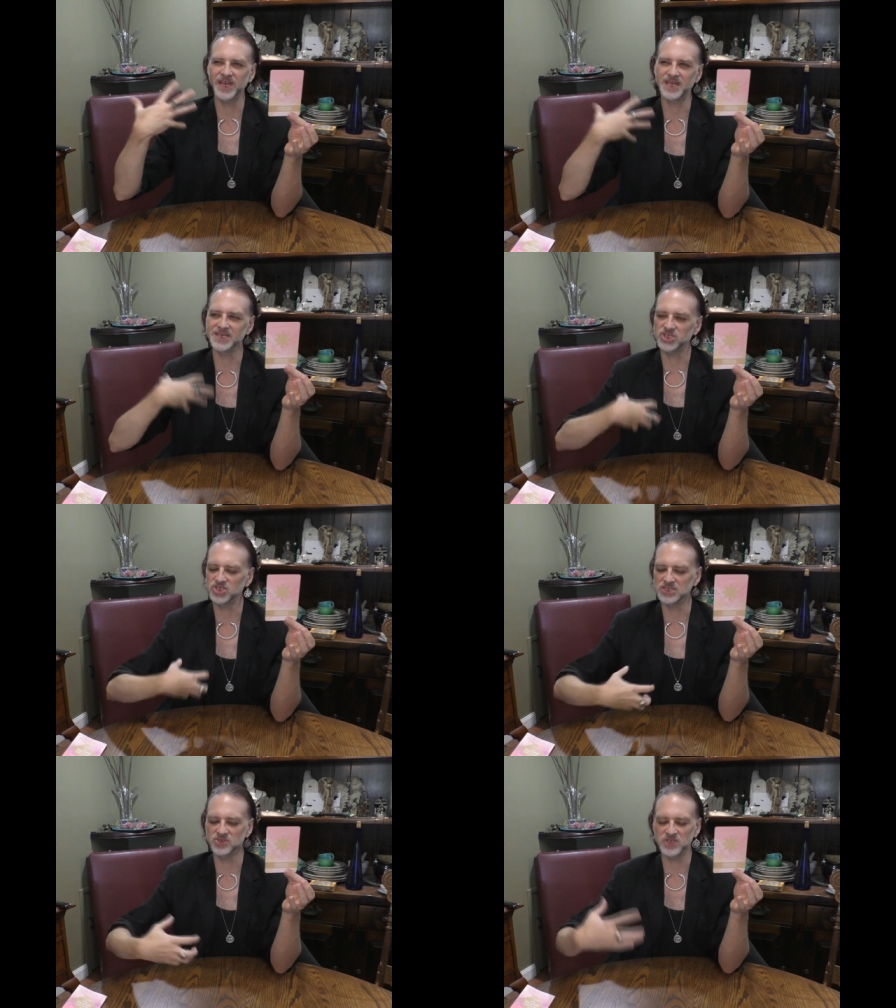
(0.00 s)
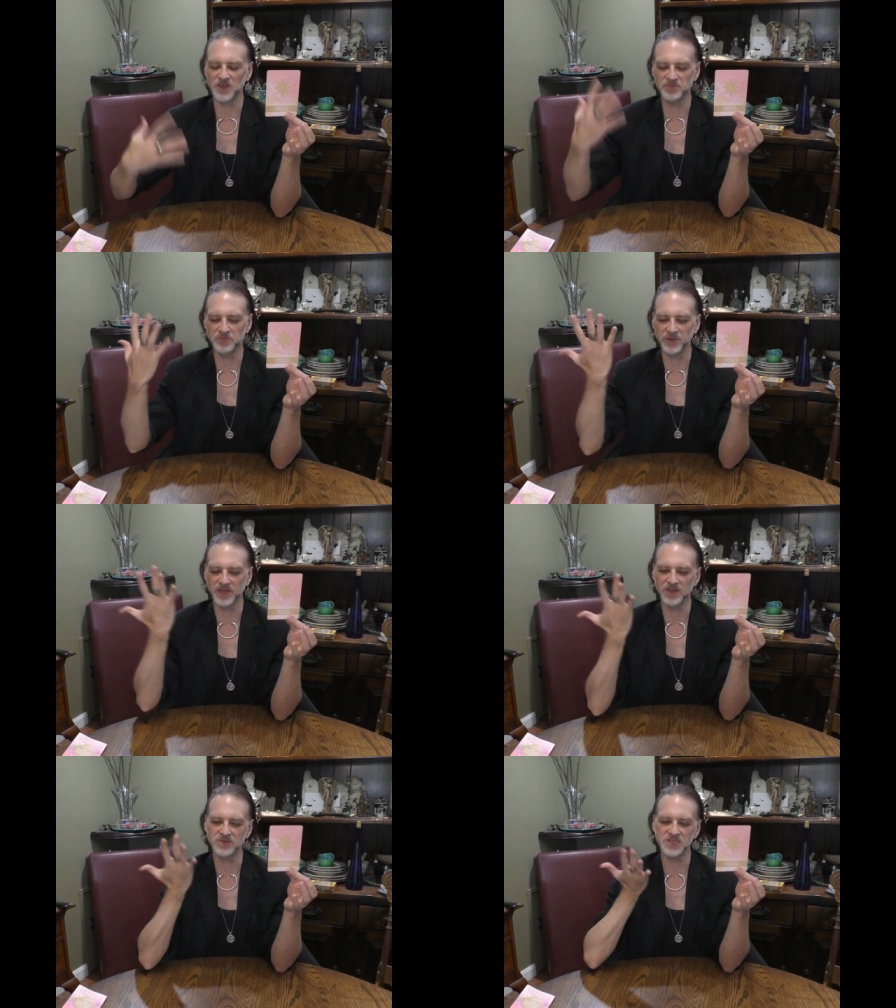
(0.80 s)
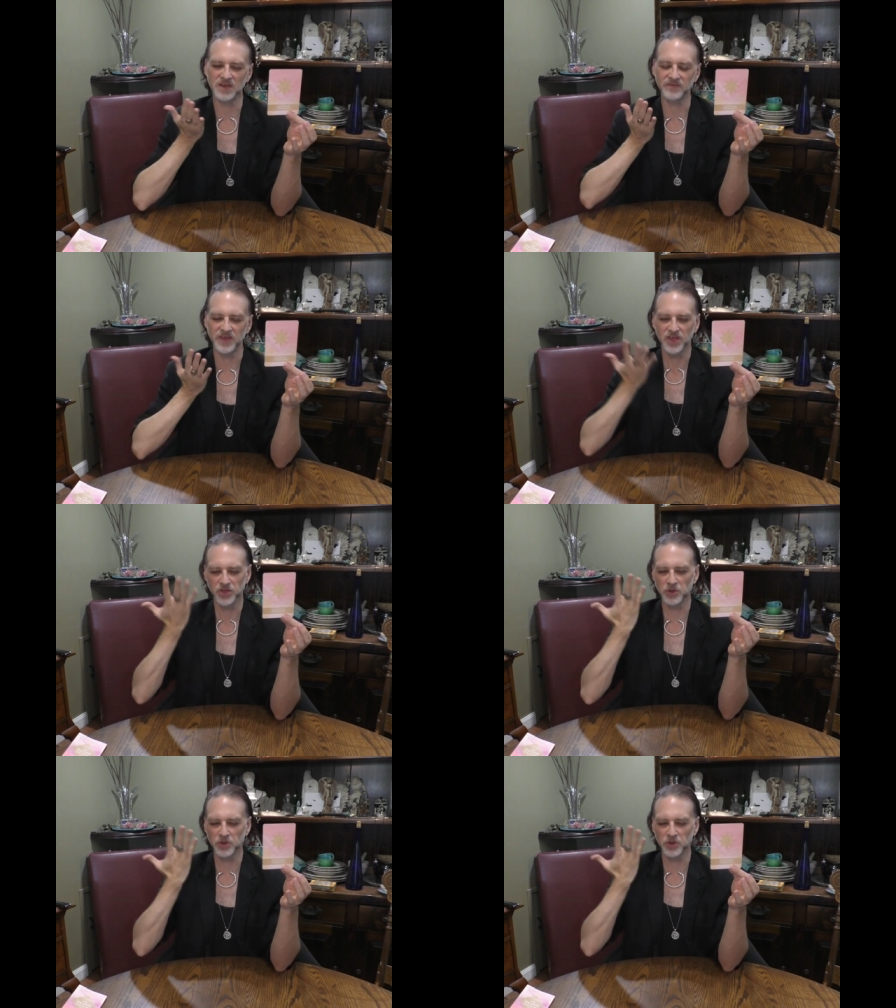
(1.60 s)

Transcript: like conditioning yourself, but bringing yourself,